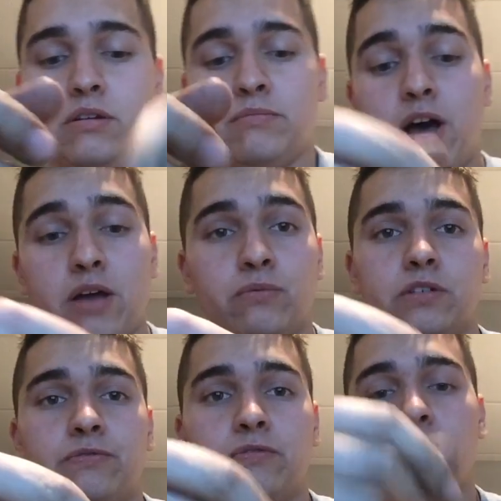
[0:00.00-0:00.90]
Mine
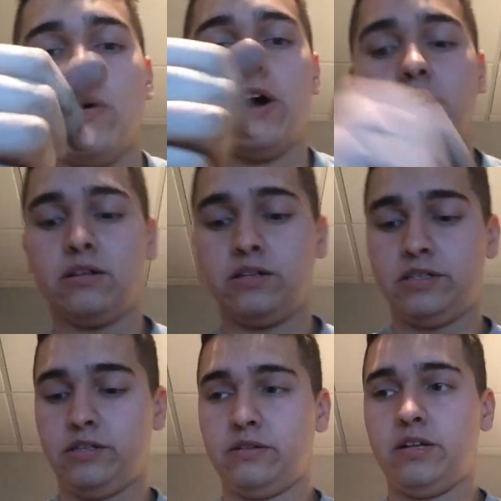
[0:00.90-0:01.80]
was for a while
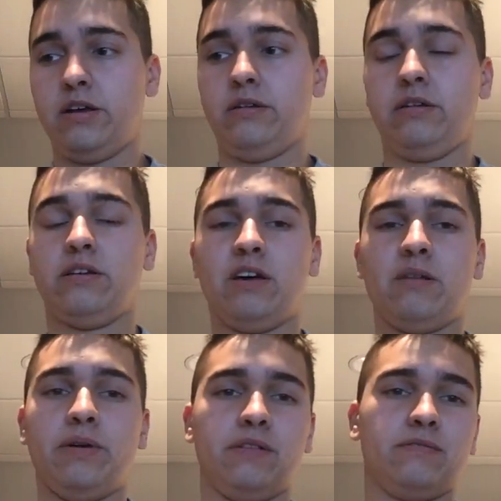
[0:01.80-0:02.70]
until I got
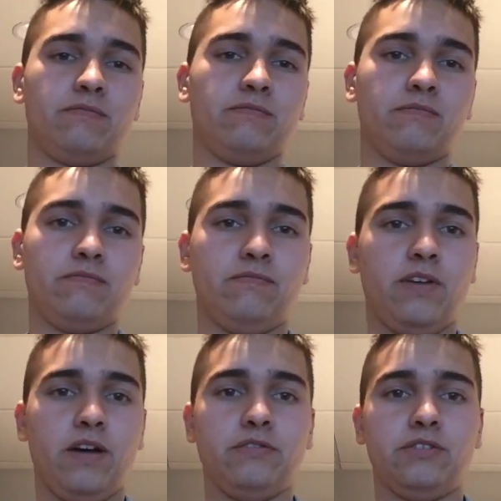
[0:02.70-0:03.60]
about
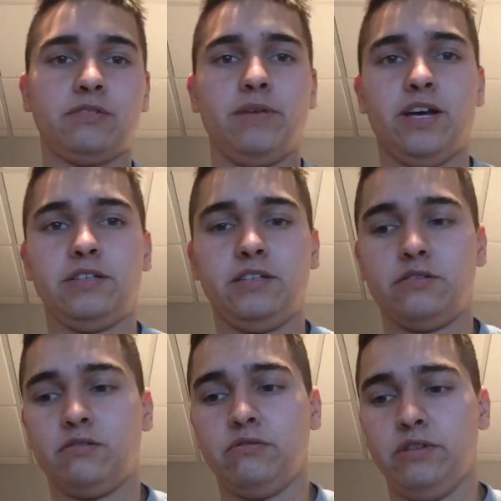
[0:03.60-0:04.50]
5 or 6 magazines
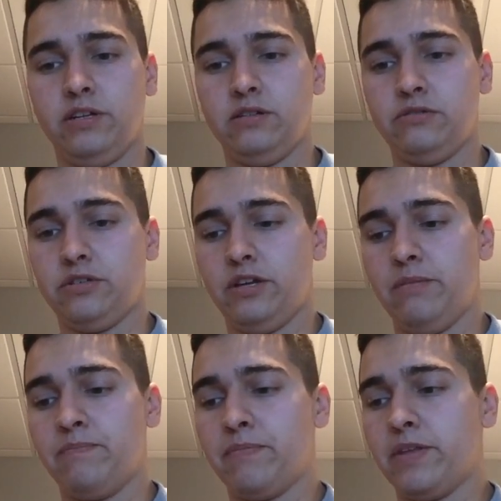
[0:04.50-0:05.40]
through it and it loosened up.